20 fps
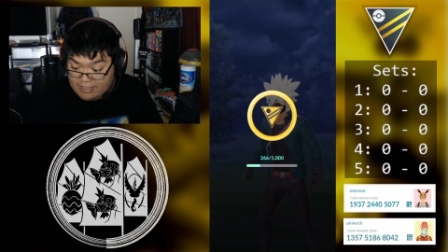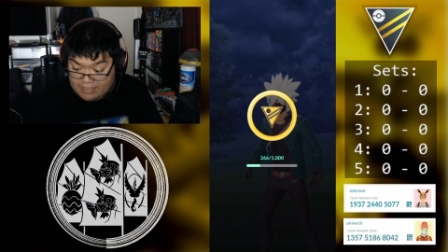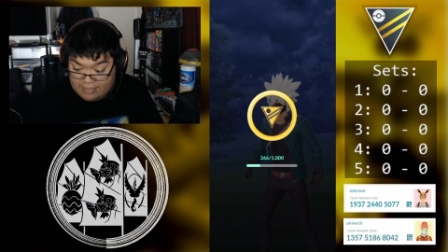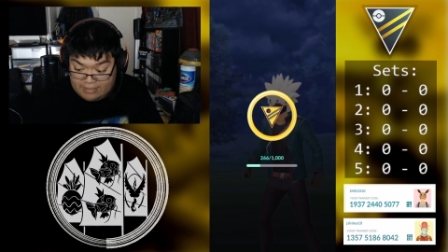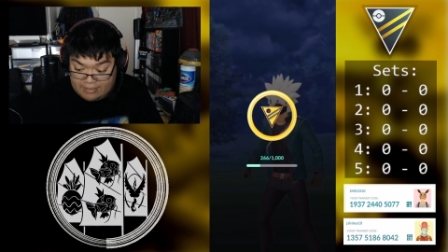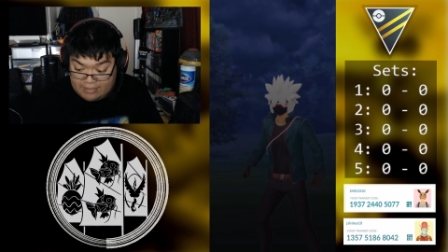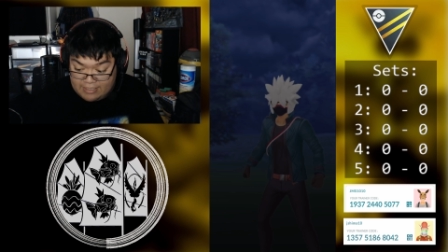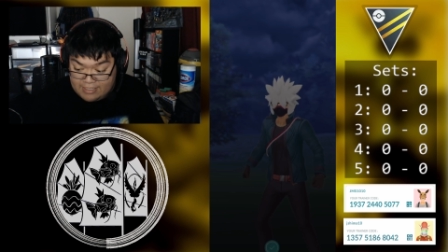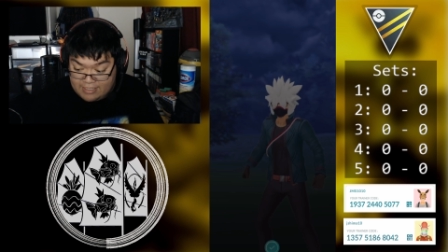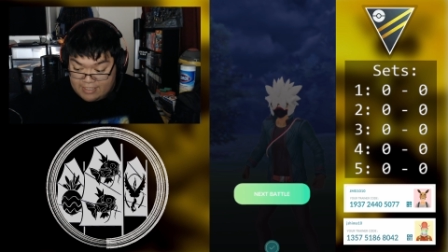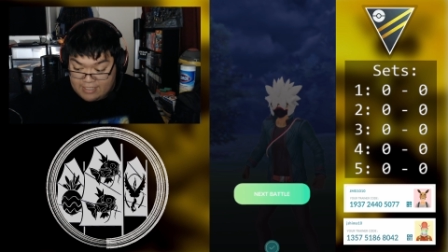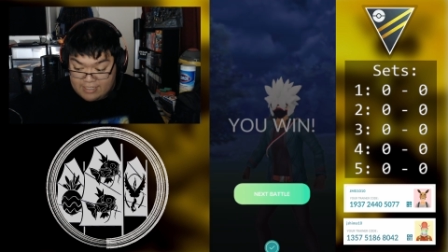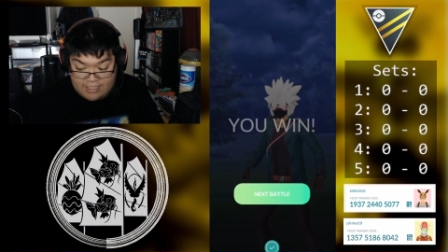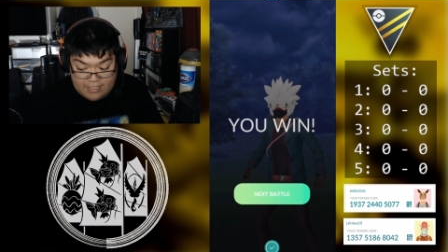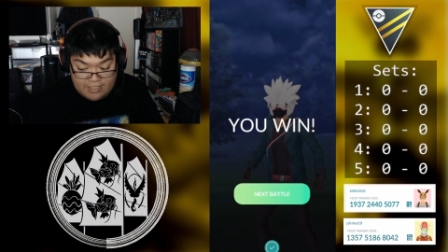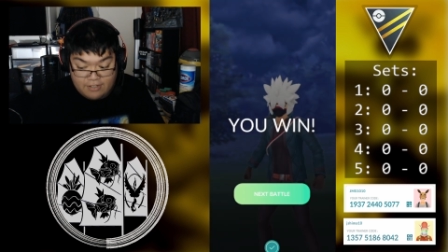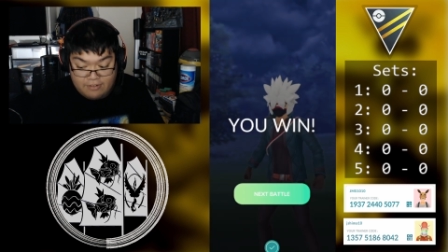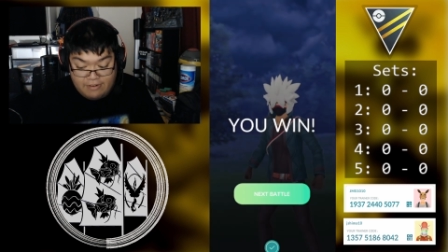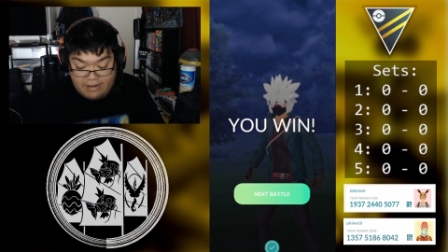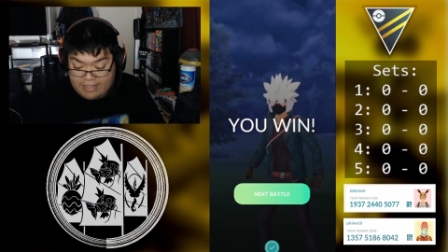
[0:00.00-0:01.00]
Uh, there's
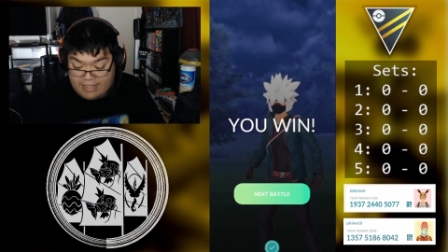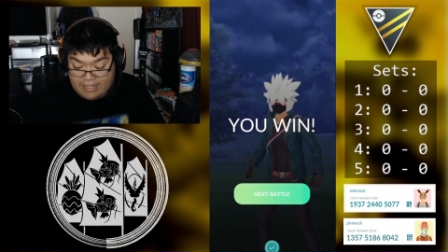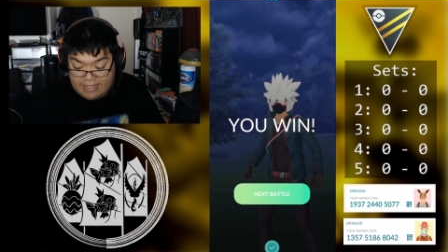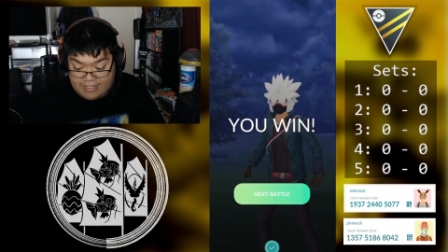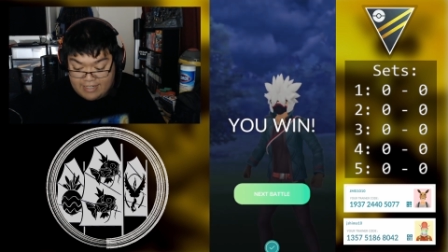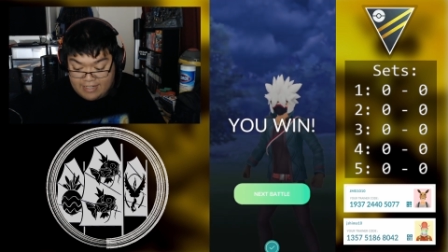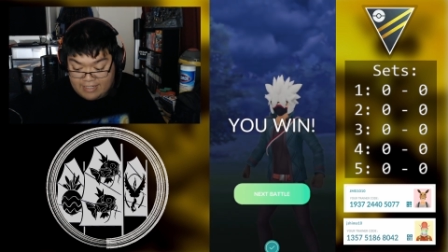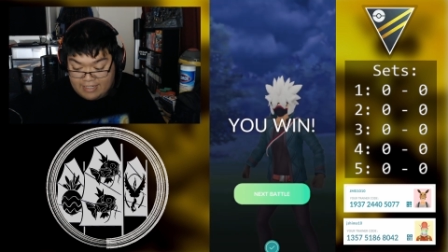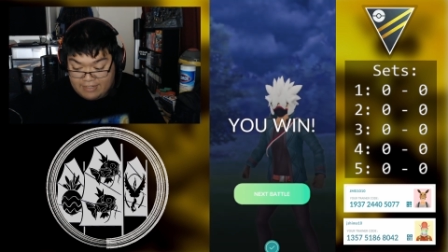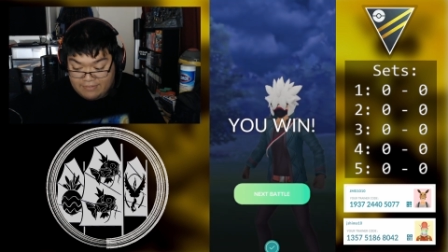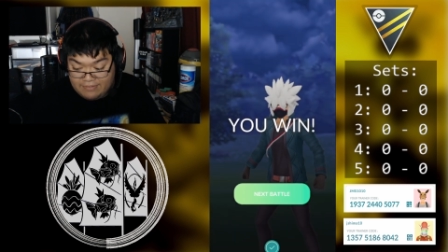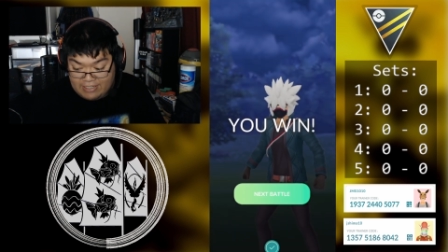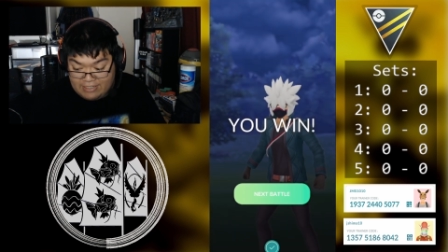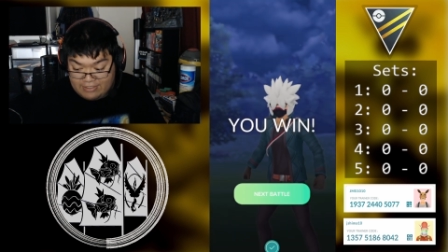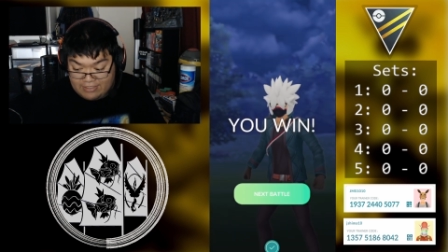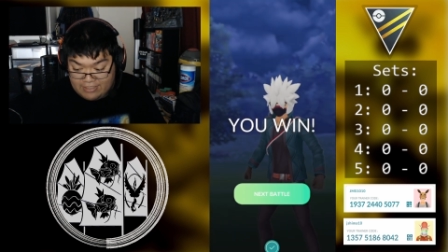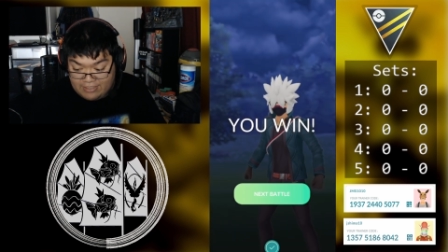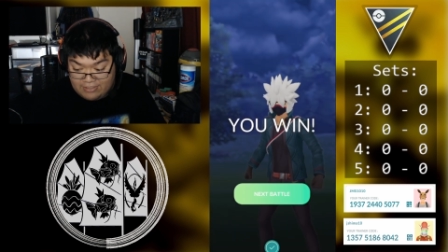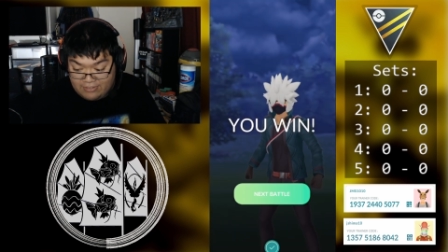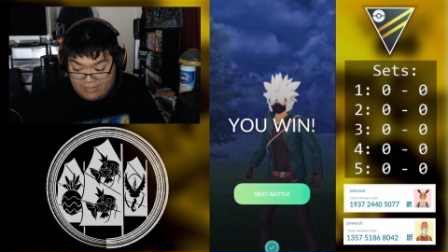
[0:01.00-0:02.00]
there's no way that didn't come
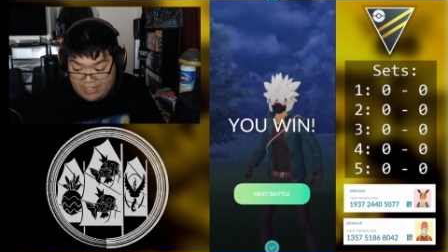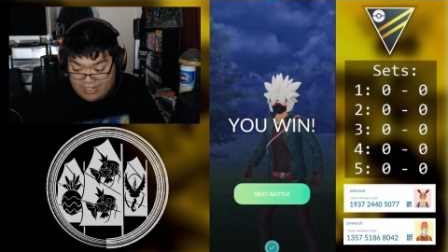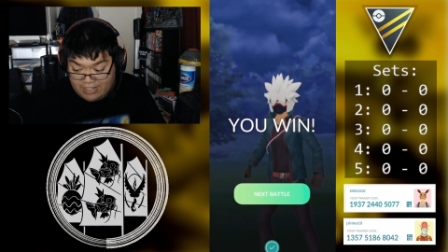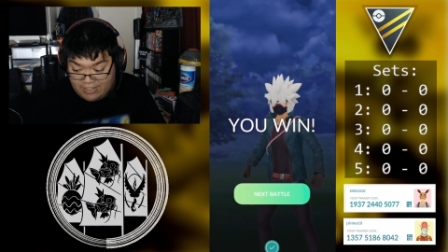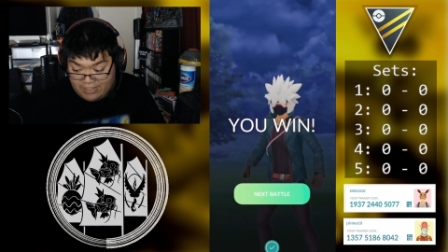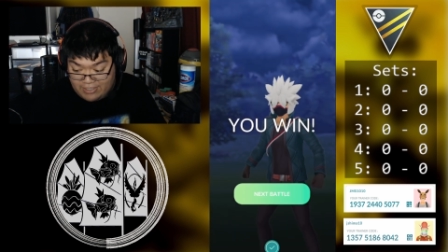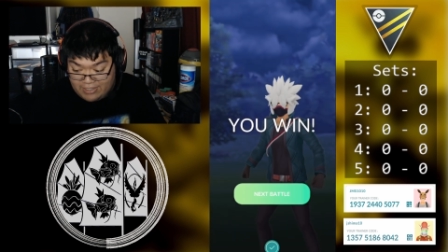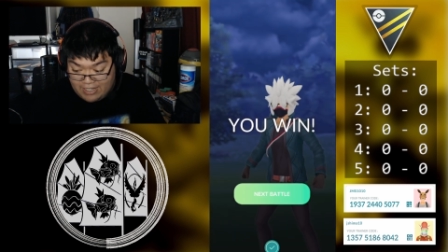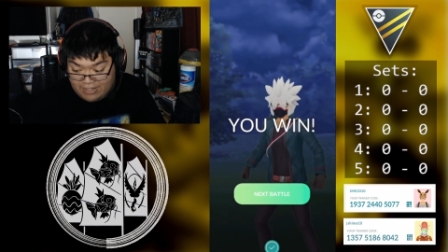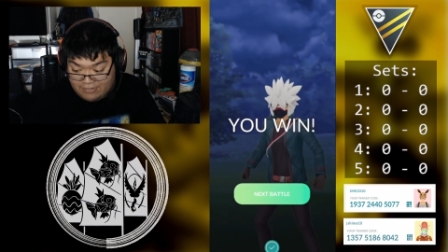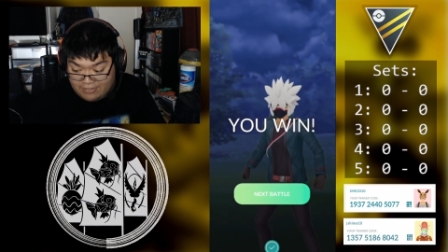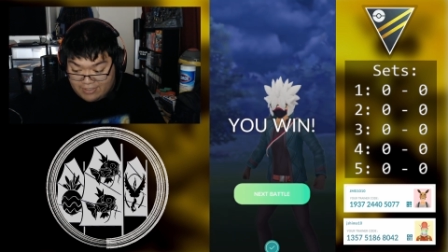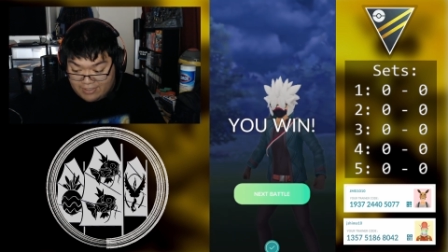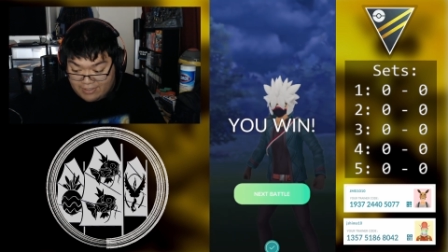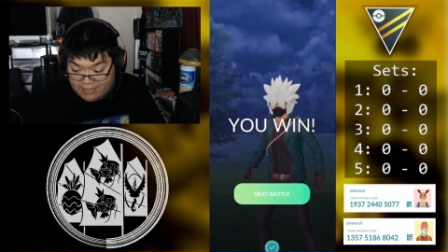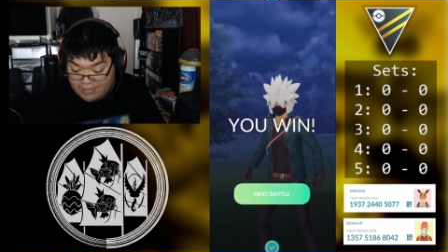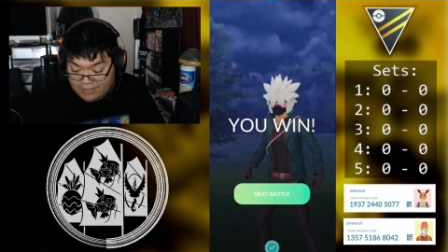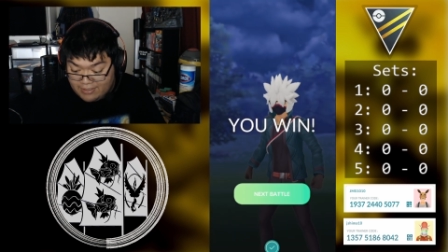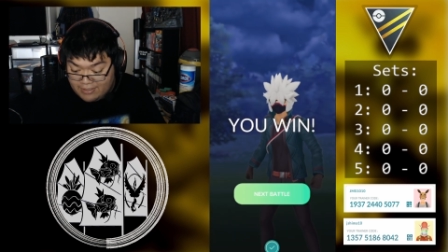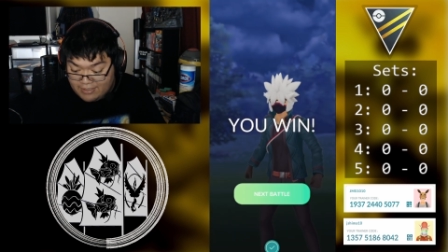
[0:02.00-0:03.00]
down to the wire on that
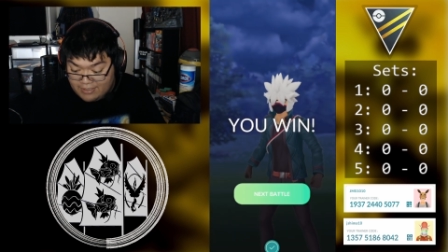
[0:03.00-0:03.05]
one.